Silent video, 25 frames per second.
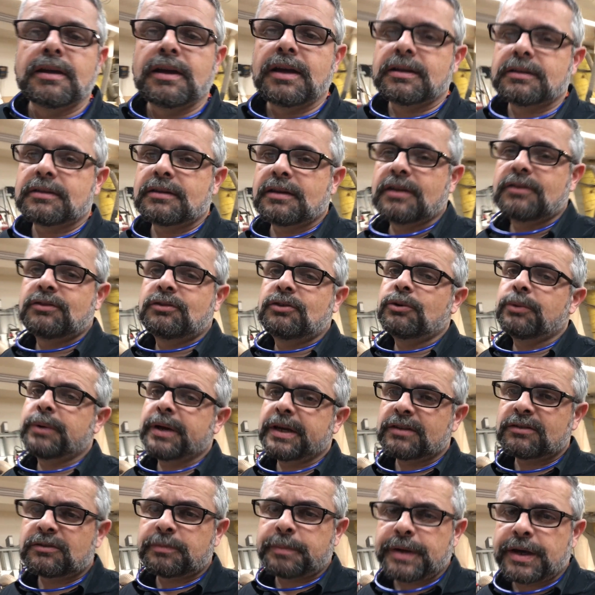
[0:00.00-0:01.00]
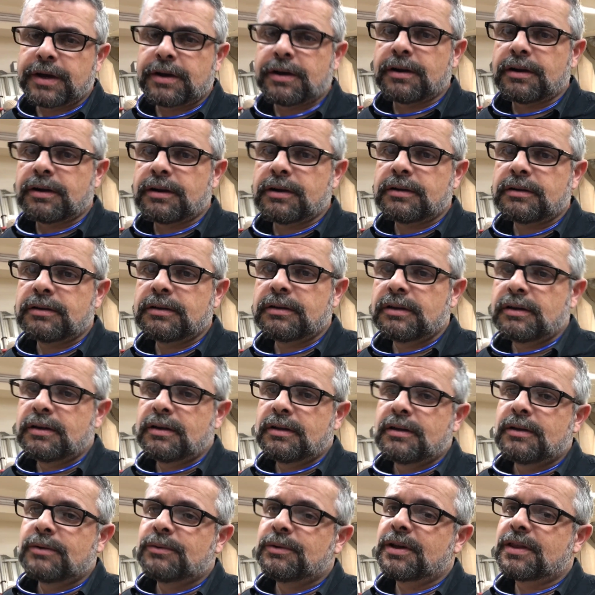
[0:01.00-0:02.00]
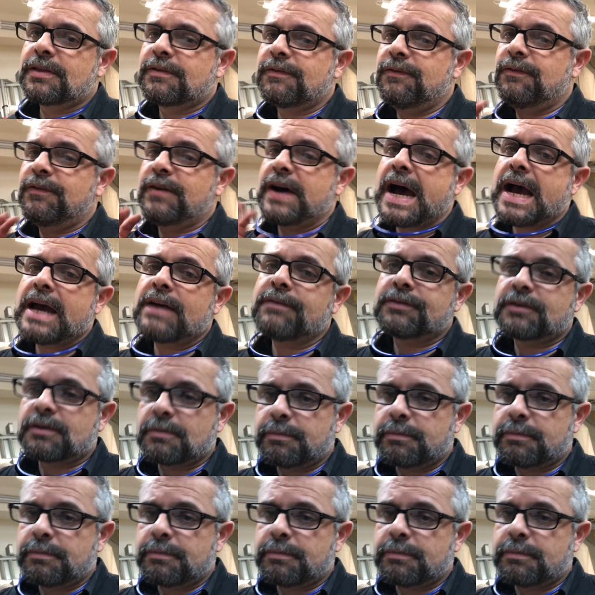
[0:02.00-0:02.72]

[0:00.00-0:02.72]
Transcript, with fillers: a, a two-way speaker with five